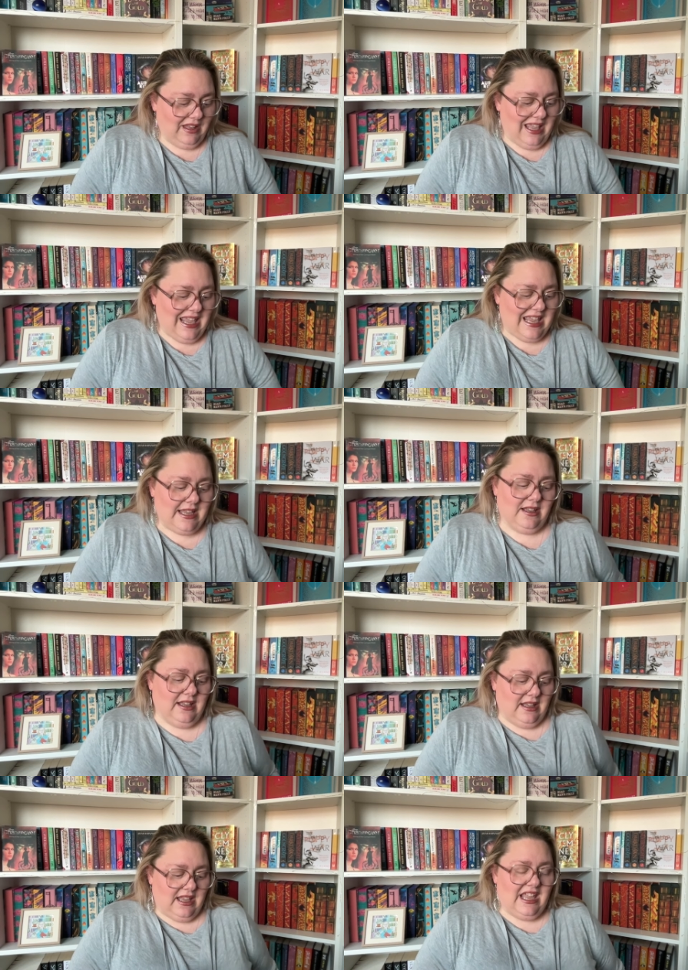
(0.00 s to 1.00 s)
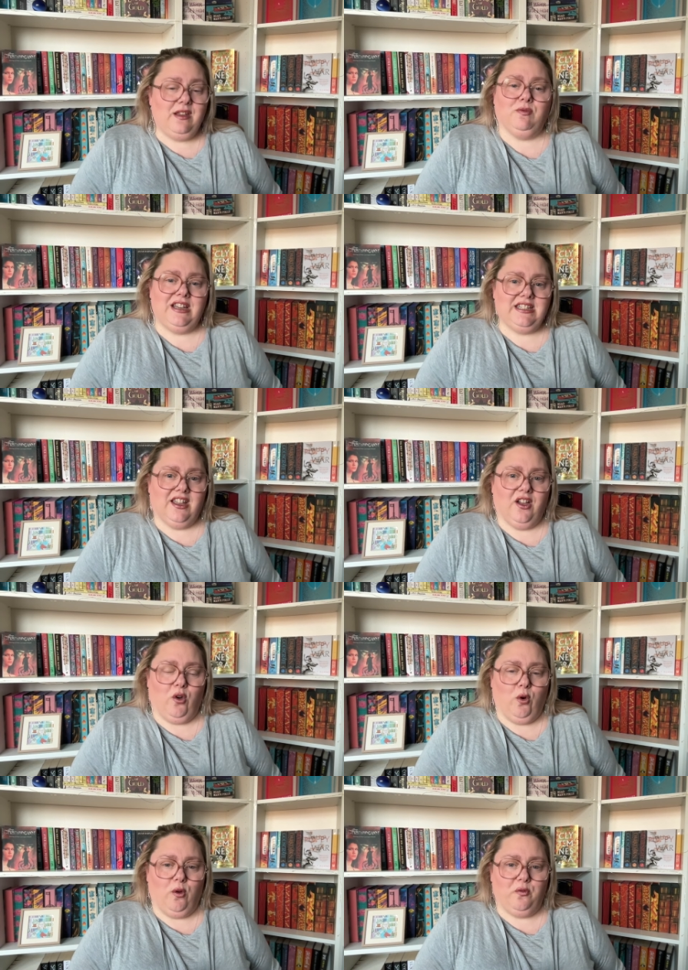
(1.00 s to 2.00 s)
E. E reader
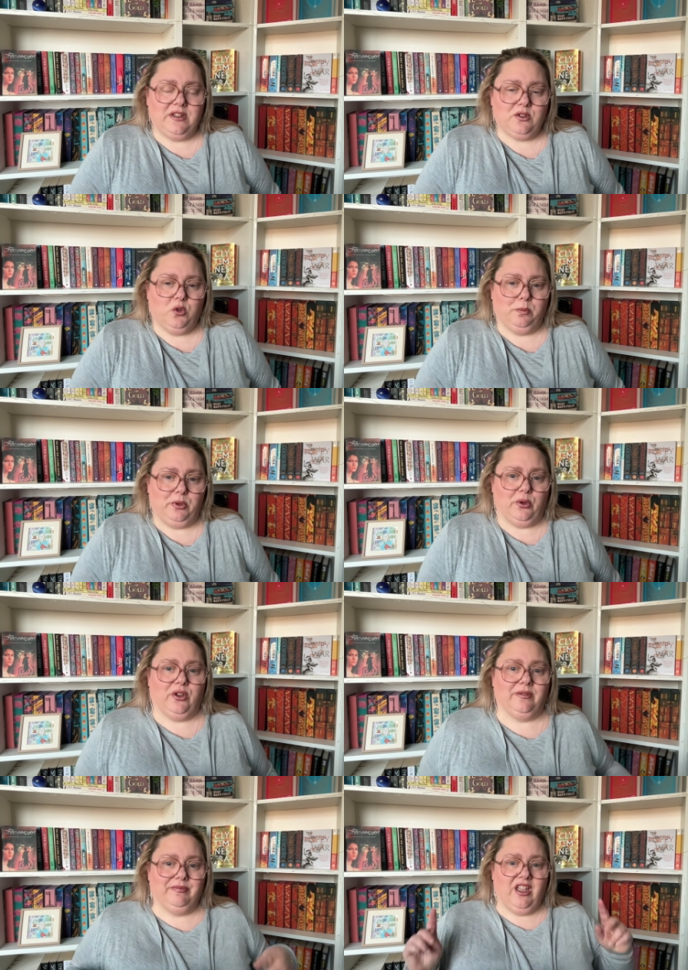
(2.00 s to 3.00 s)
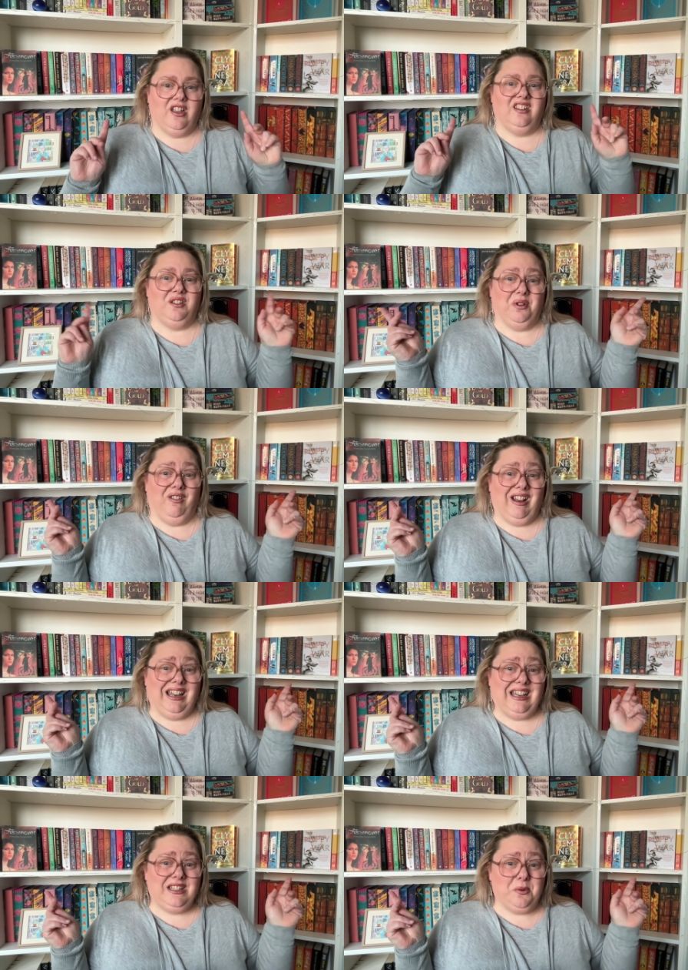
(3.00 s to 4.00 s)
or physical book. Do I
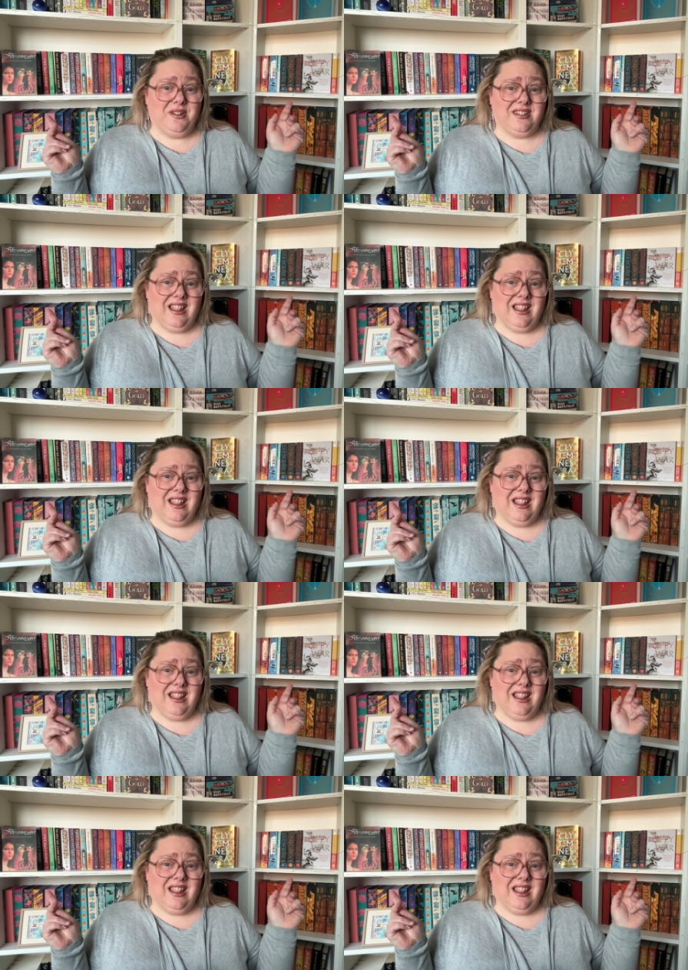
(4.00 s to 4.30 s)
really need to answer